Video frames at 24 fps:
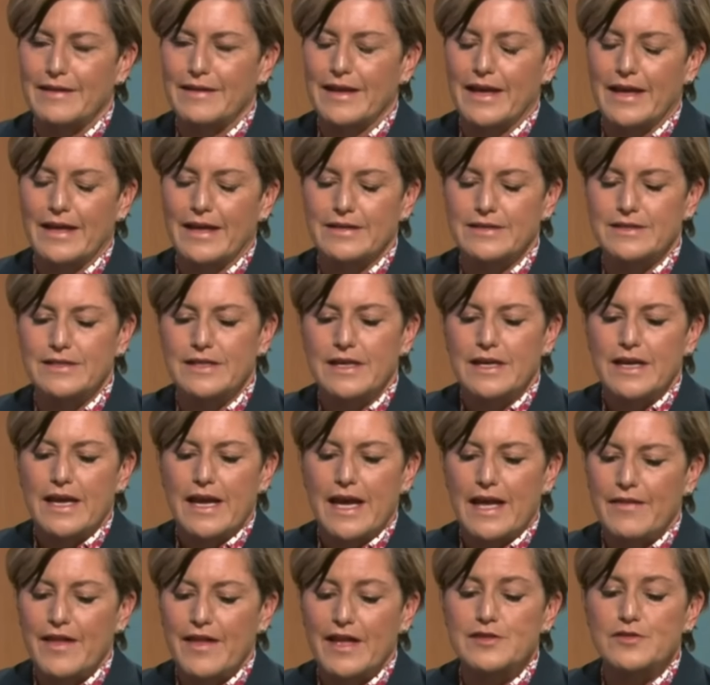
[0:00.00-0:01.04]
And
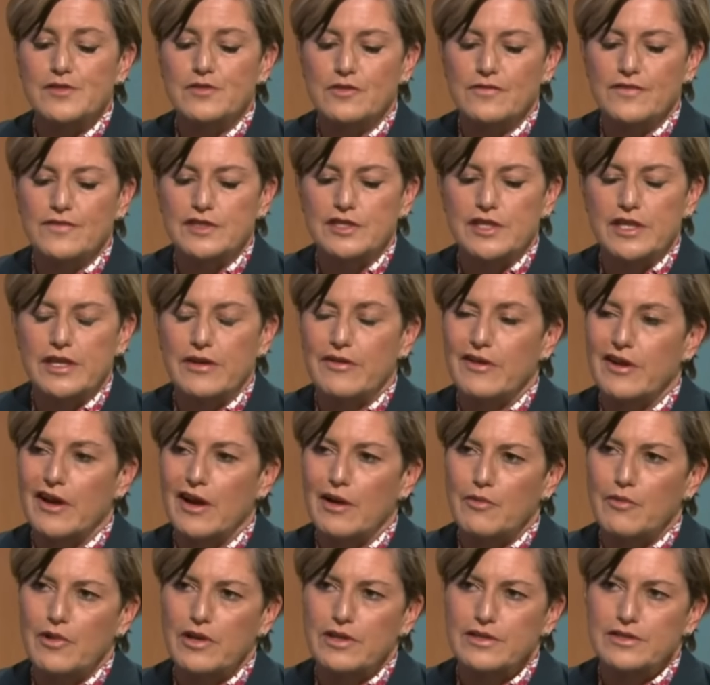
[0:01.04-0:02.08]
that's all Virginia and I
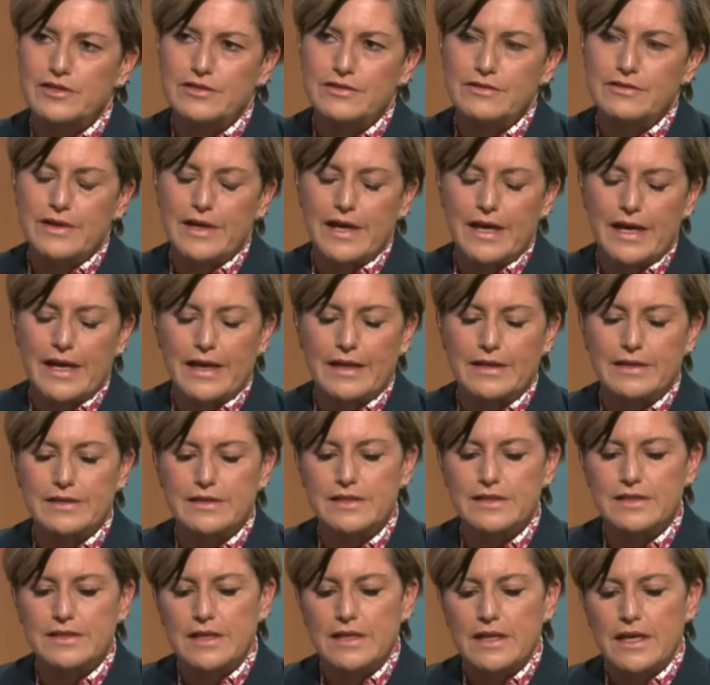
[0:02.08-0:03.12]
want to do.
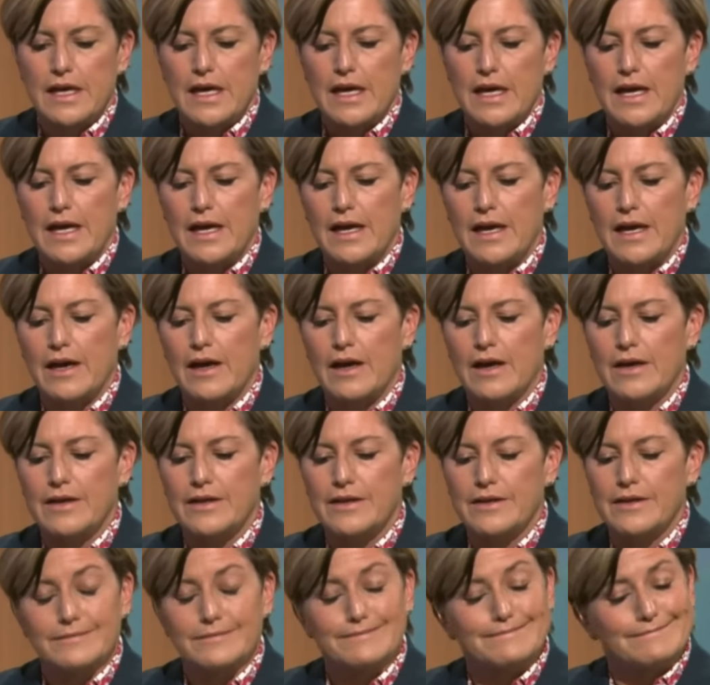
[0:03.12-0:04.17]
And,
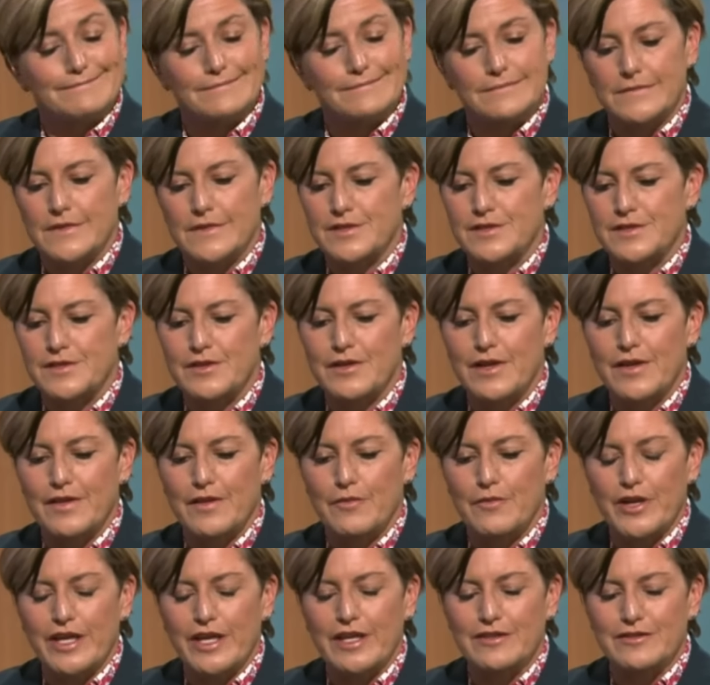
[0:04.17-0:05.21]
the sooner that
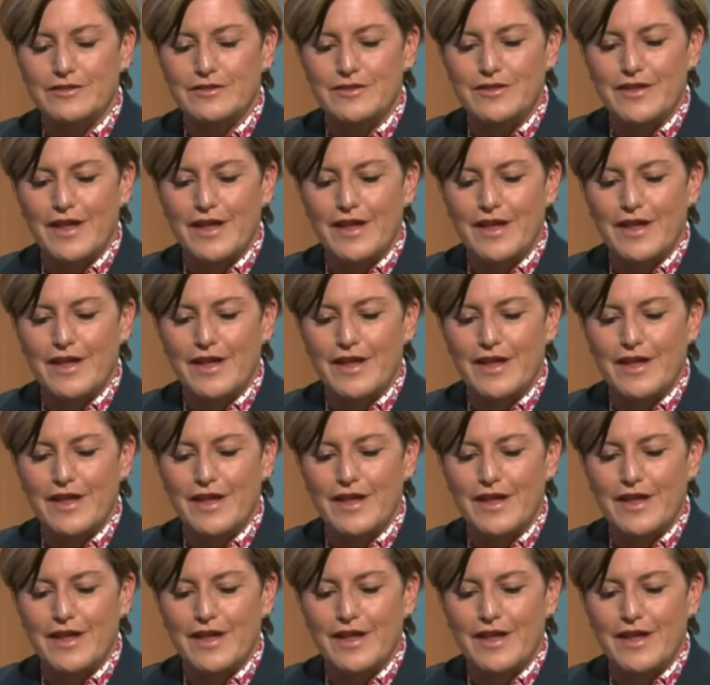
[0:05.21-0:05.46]
we can do